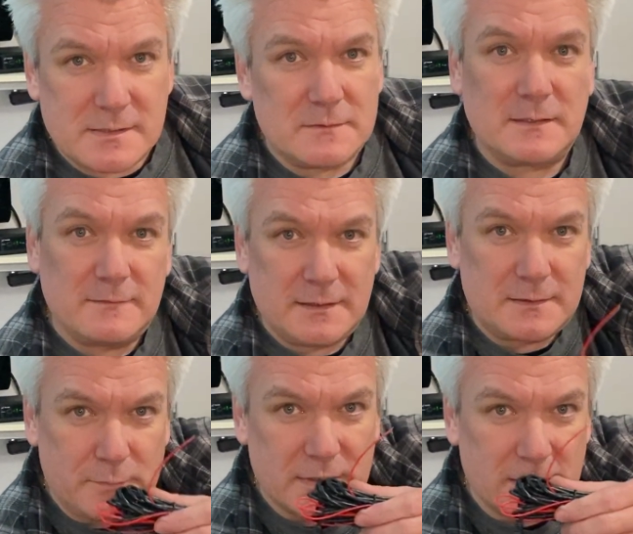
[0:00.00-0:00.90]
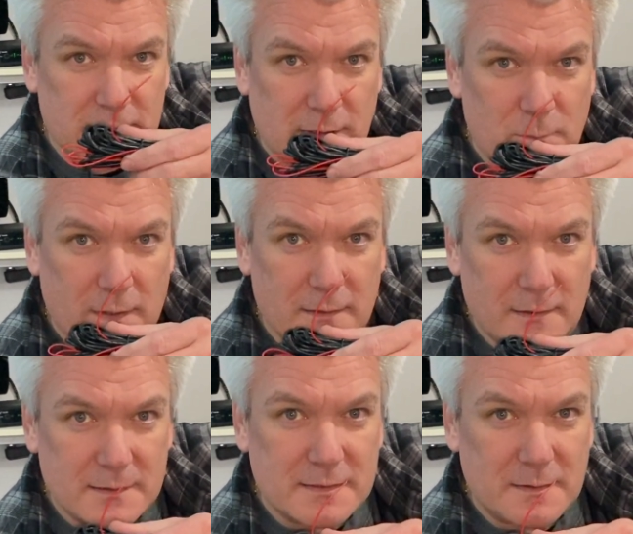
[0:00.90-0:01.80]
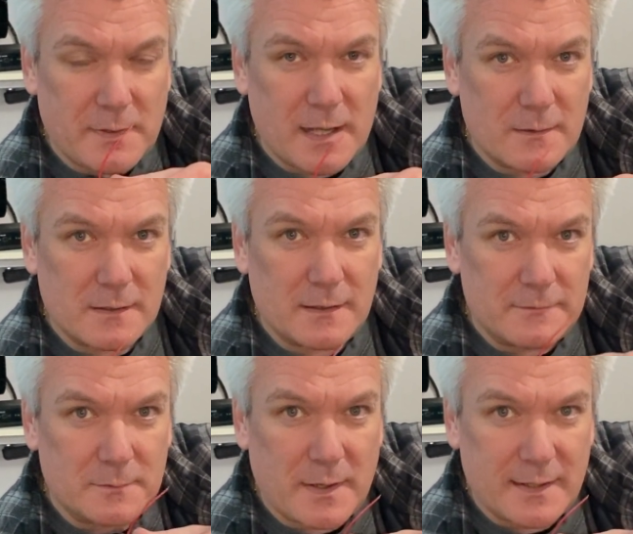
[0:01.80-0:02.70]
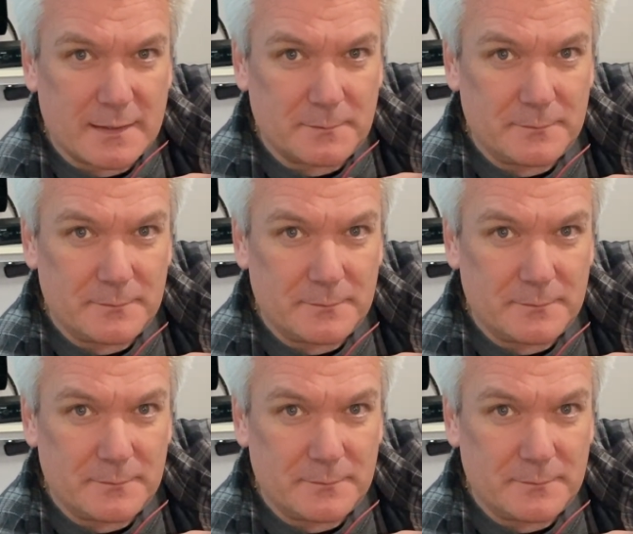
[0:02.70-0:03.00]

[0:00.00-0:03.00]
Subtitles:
You don't even need to put the little red wire on to the power of your backup.